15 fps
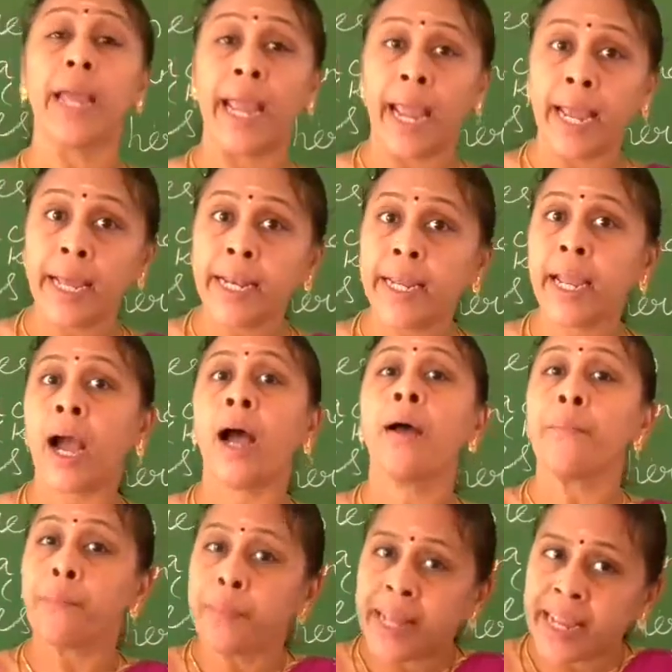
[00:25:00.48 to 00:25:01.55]
area
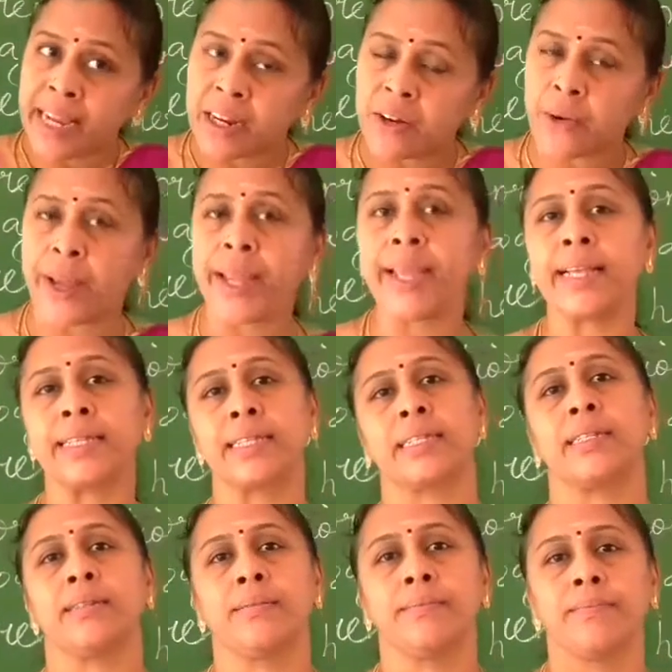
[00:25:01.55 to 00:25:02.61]

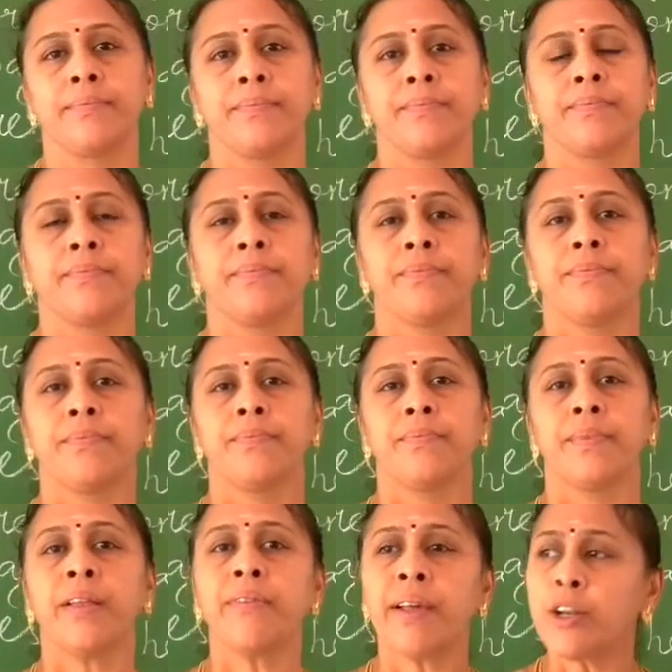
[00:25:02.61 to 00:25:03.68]
decreased.
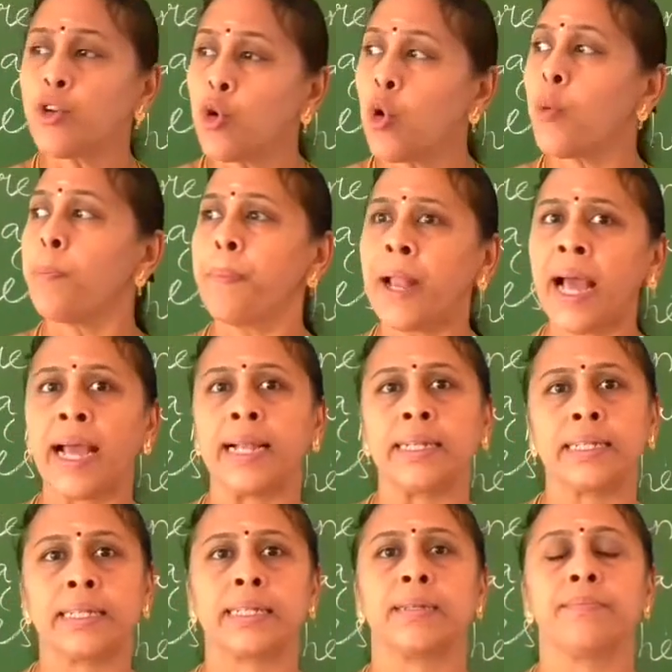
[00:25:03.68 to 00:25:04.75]
There are no
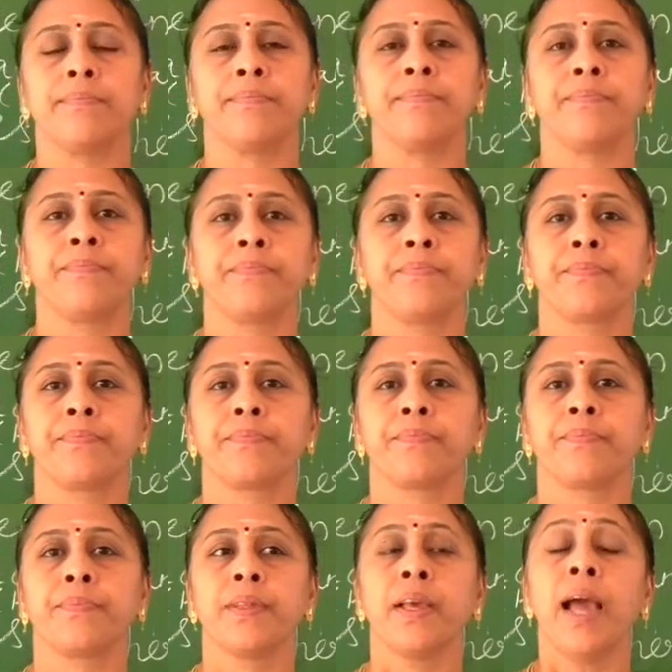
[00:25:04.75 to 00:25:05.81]
plants.
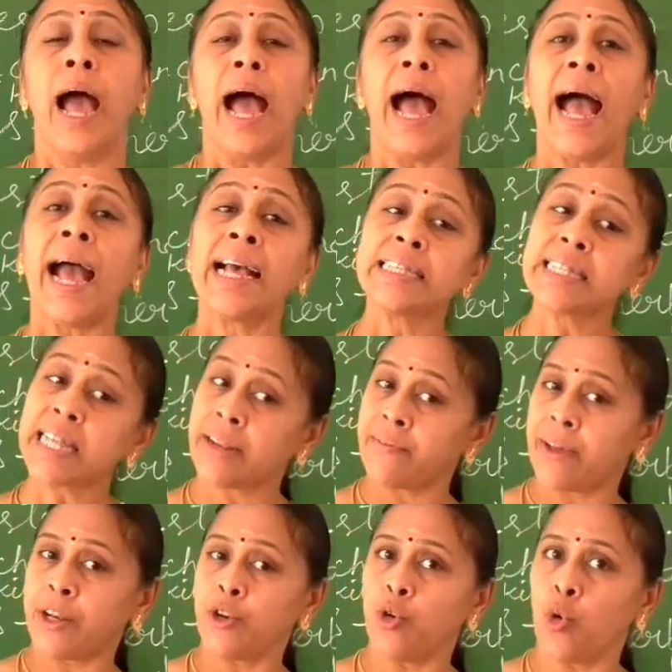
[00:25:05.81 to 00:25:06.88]
As there
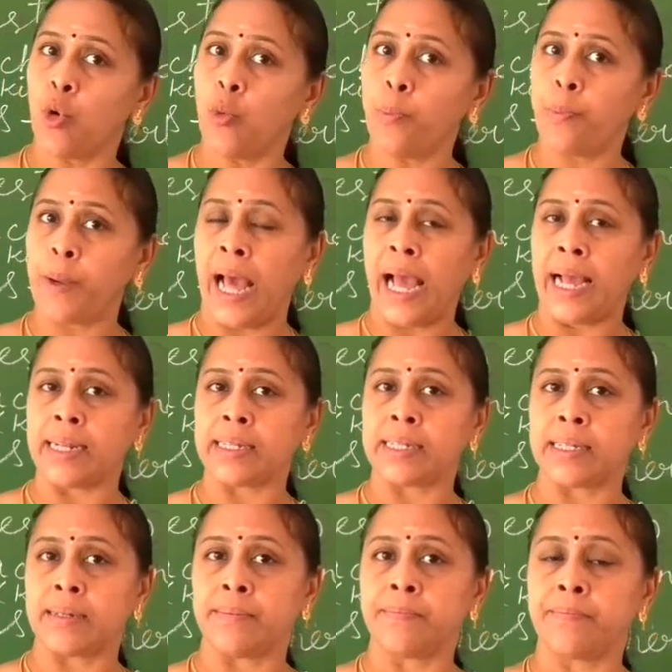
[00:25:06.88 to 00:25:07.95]
are no
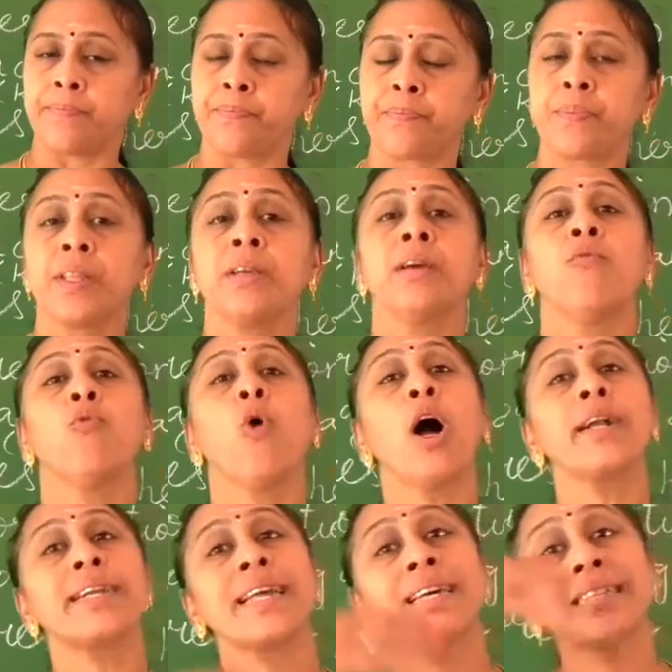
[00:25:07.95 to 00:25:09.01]
plants,
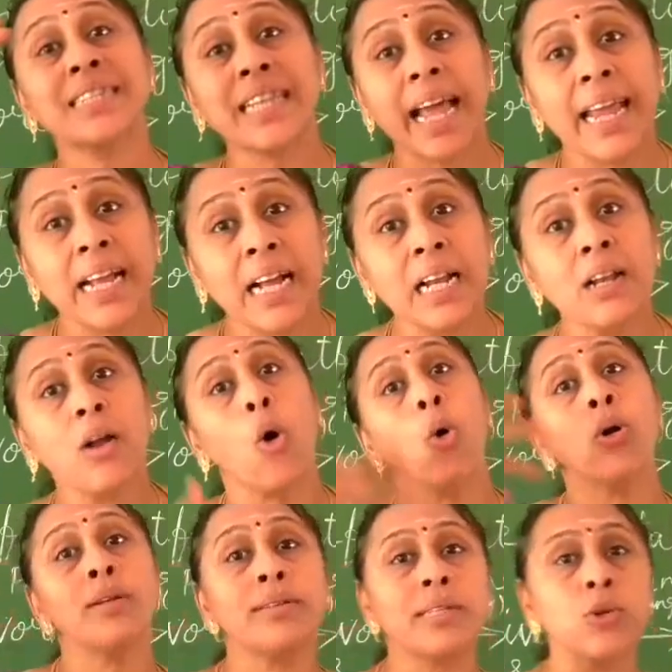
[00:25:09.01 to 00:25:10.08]
water cycle
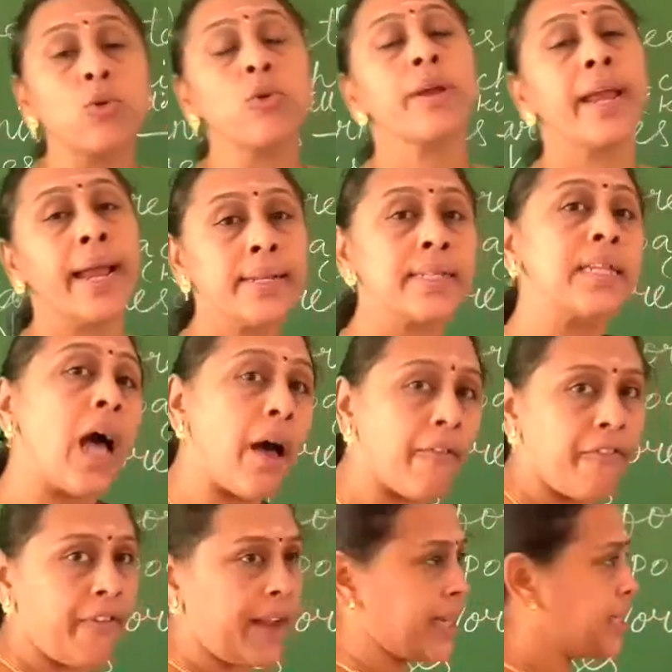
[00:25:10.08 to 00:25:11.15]
also gets
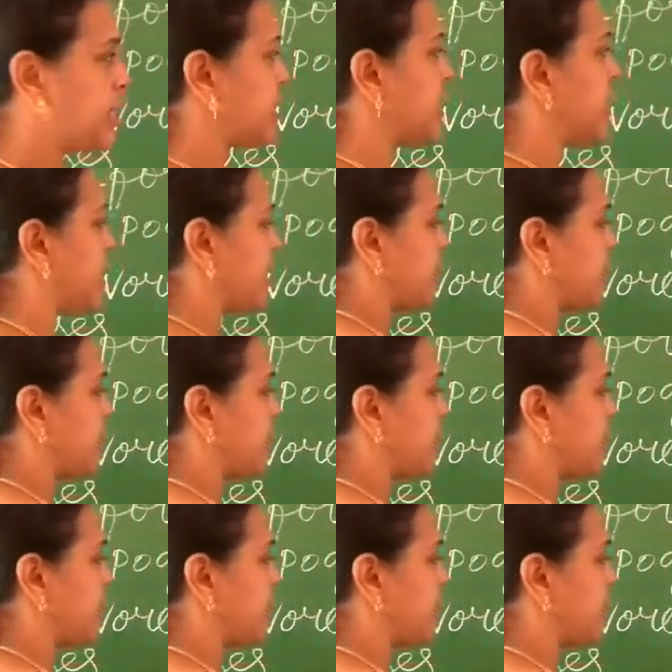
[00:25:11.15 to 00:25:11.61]
affected.